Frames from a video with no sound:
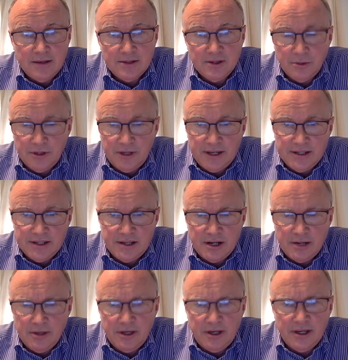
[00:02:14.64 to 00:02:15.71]
Uh, someone that has
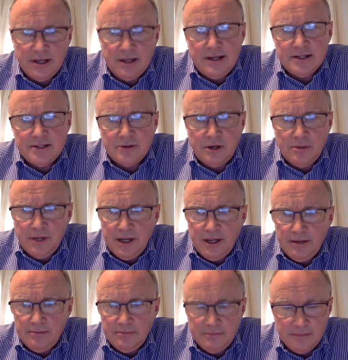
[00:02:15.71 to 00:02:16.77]
a terribly high cholesterol
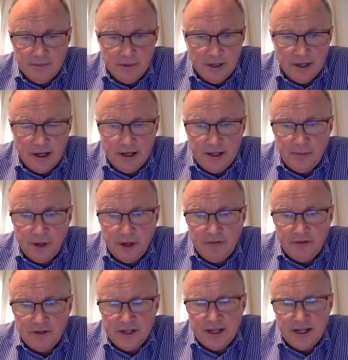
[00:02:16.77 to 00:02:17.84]
may glide
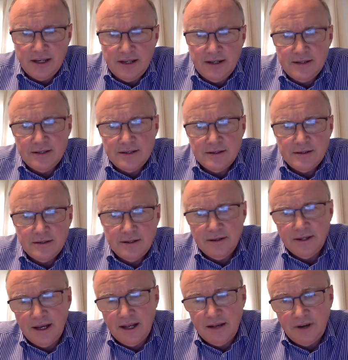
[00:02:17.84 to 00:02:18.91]
by for decades,
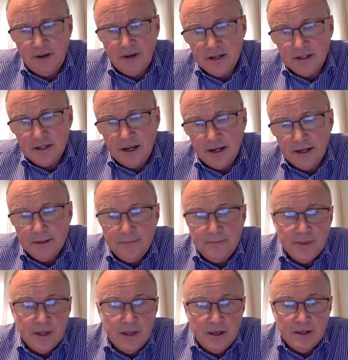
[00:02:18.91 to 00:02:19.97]
then have a heart attack.
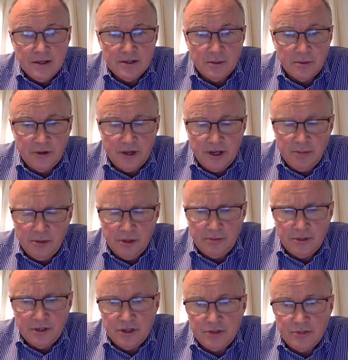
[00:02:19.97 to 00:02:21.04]
Someone with high
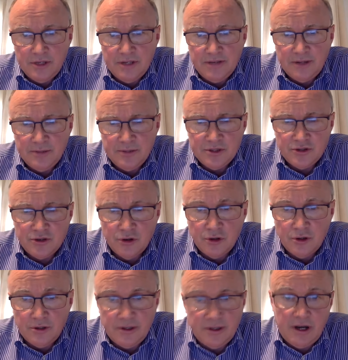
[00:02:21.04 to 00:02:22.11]
blood pressure may develop a
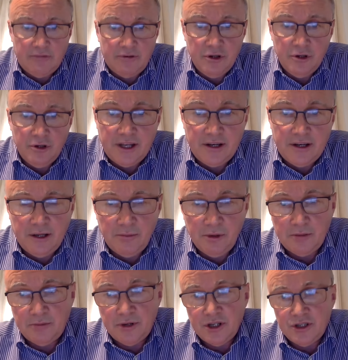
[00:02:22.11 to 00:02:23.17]
stroke. They never knew they had
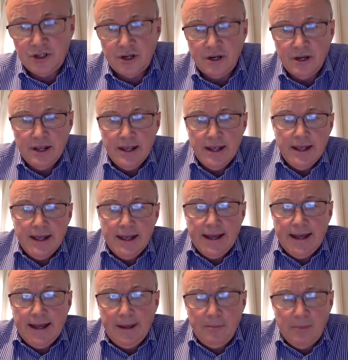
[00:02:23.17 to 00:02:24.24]
high blood pressure.
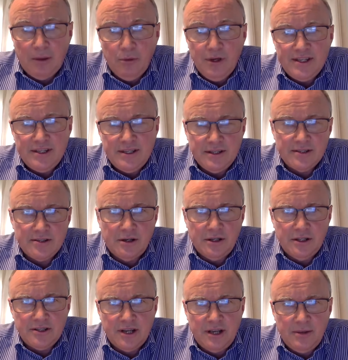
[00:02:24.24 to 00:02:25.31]
Um, and we see
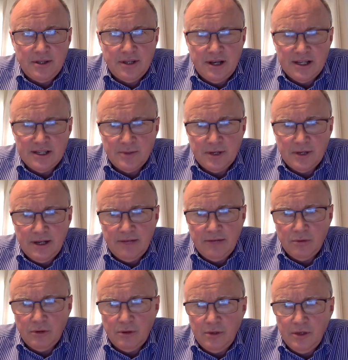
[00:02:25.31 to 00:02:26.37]
this all the time at the hospital
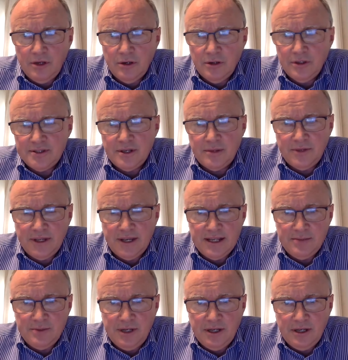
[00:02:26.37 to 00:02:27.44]
level where we know that
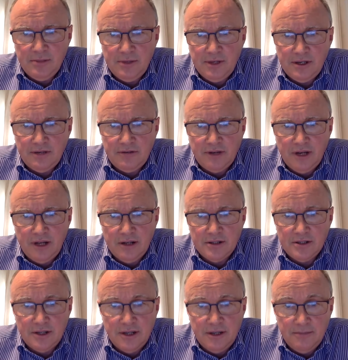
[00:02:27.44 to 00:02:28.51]
something has been incubating for a
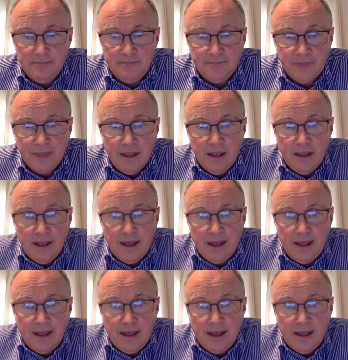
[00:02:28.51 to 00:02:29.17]
long time